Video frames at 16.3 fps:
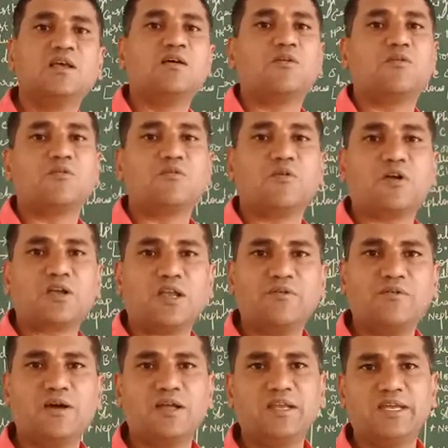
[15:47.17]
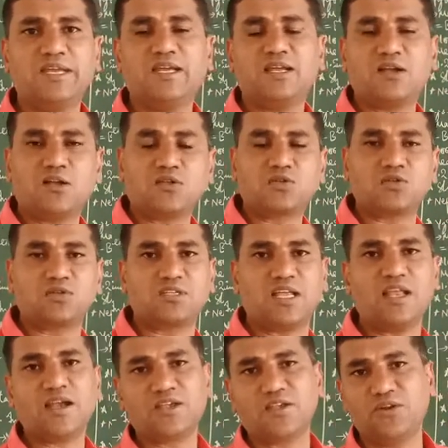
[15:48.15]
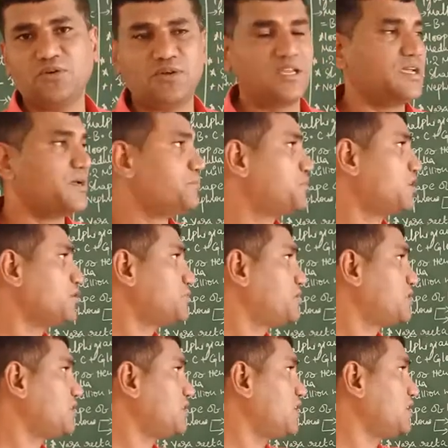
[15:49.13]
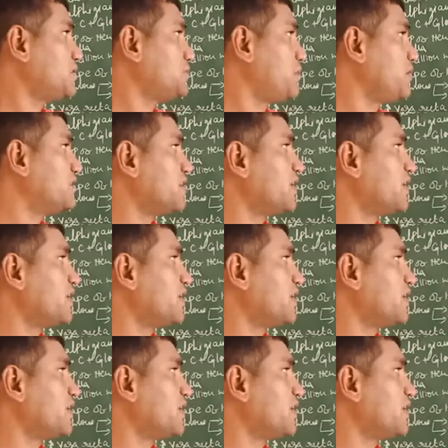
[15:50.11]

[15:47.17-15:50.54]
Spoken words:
whatever, here also selective reabsorption takes place,